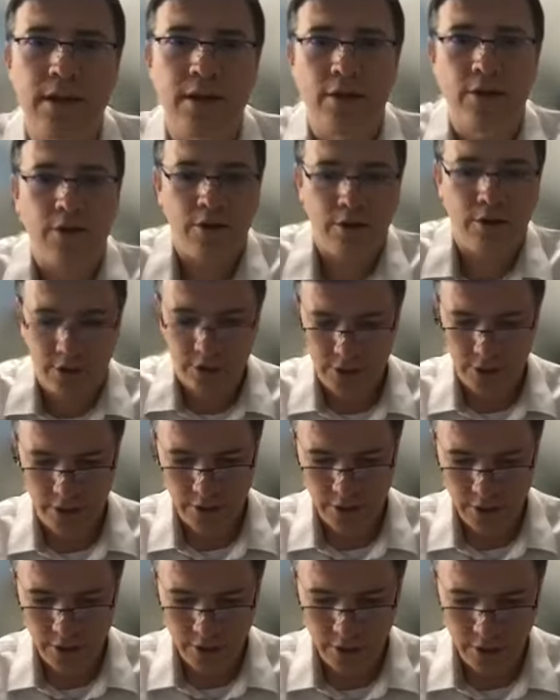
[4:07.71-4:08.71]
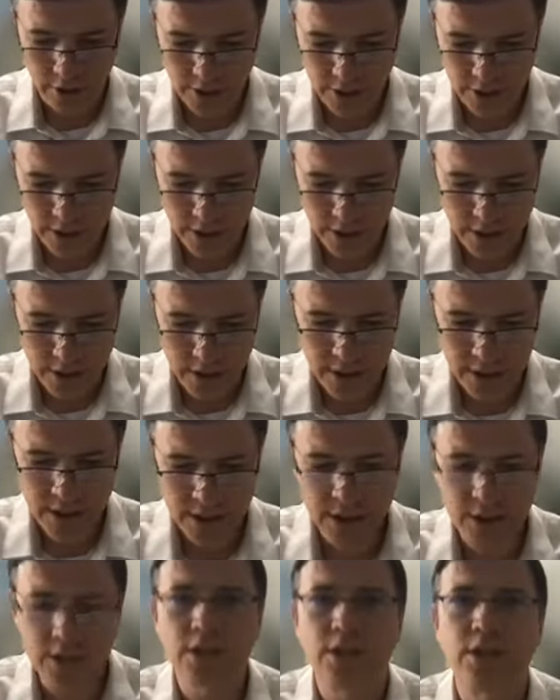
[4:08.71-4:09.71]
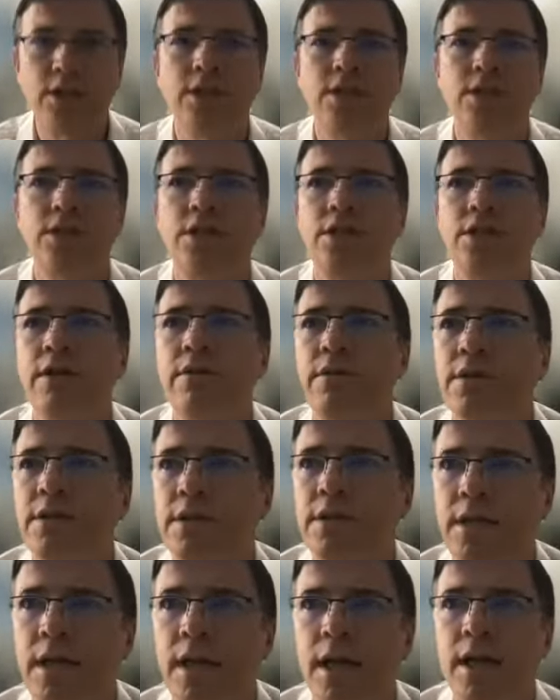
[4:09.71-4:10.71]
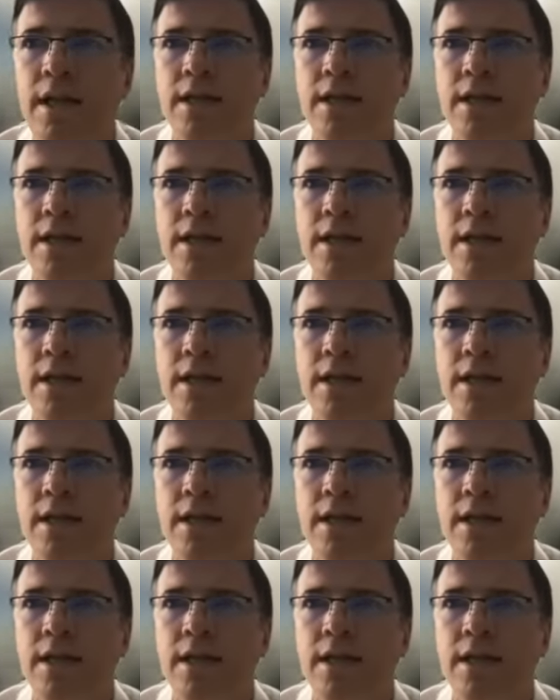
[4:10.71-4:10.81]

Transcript: uh, so since, since she was,